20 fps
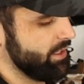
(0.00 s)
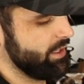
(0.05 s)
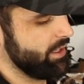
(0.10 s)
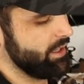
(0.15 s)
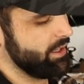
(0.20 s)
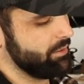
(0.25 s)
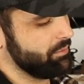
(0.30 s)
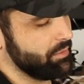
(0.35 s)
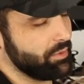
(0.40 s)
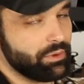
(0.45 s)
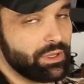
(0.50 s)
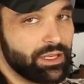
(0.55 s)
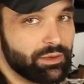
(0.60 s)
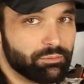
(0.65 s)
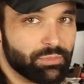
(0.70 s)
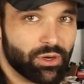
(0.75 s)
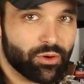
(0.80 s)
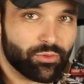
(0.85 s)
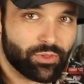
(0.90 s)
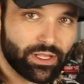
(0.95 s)

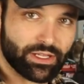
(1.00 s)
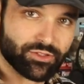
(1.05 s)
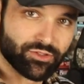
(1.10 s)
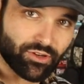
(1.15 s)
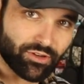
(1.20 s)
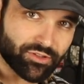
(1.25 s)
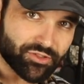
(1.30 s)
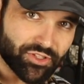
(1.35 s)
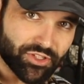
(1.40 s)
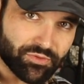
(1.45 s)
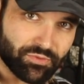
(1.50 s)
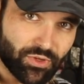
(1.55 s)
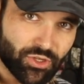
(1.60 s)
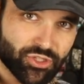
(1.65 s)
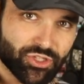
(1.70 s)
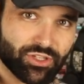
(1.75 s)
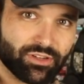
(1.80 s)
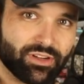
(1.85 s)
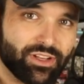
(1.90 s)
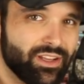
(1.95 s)
in both a trucker's hitch
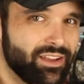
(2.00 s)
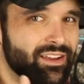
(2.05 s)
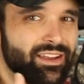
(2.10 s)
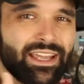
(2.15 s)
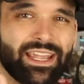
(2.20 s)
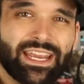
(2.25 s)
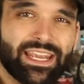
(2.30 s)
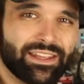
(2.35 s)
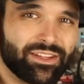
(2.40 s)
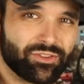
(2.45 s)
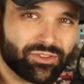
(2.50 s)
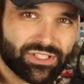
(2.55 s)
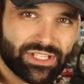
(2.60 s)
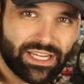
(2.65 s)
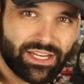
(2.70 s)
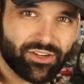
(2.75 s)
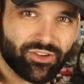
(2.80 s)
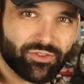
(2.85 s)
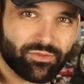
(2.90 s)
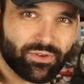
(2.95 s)
version and their
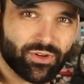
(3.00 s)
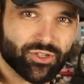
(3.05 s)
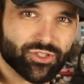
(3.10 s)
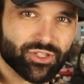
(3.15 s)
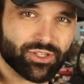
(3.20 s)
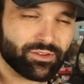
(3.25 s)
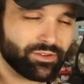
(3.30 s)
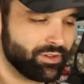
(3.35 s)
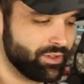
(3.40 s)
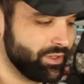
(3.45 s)
standard version.